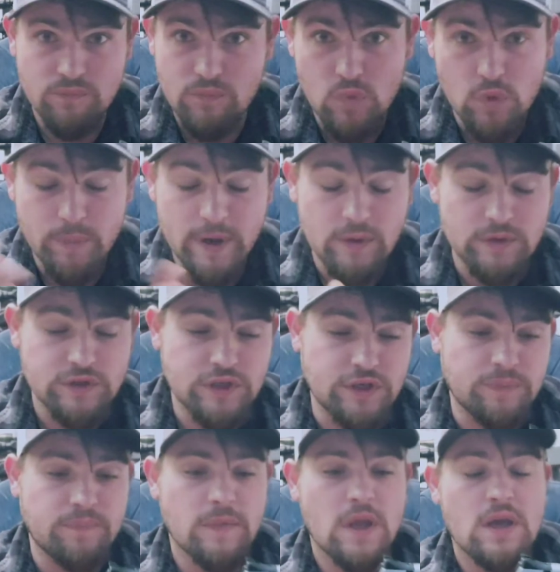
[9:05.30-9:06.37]
more power to
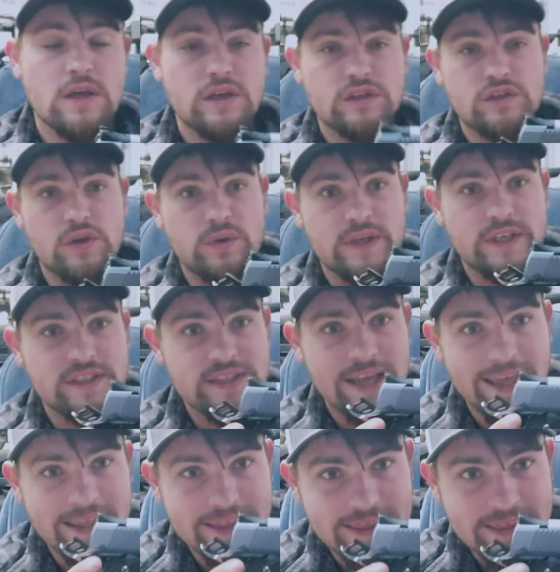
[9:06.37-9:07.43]
you. So it's
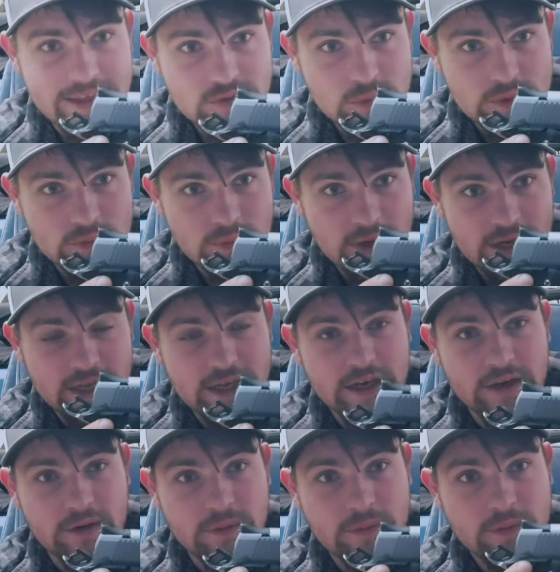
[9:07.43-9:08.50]
got this one right
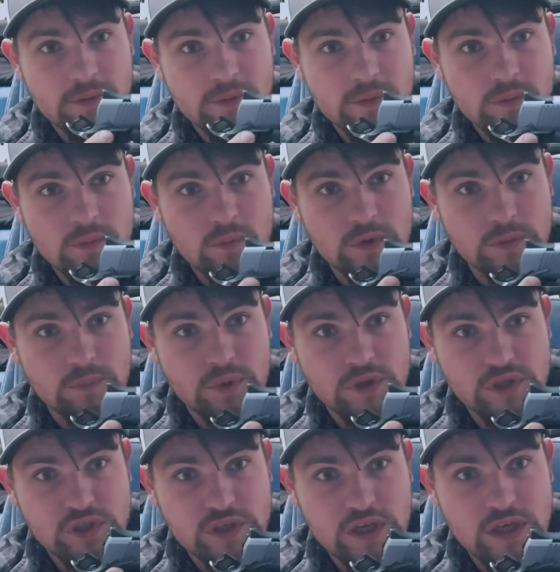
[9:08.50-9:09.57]
here. When
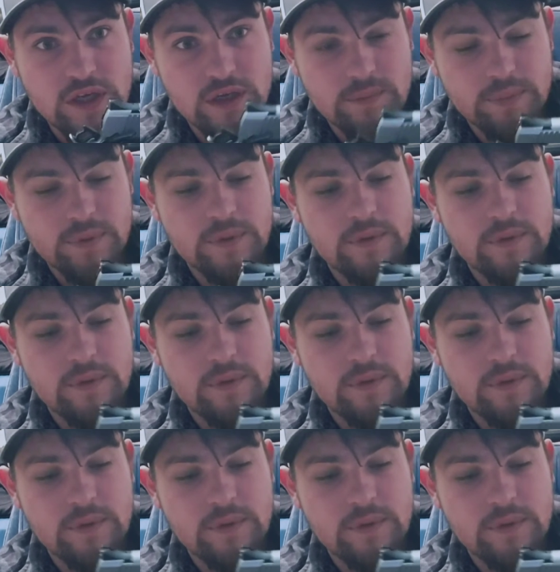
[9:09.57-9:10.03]
pushed up,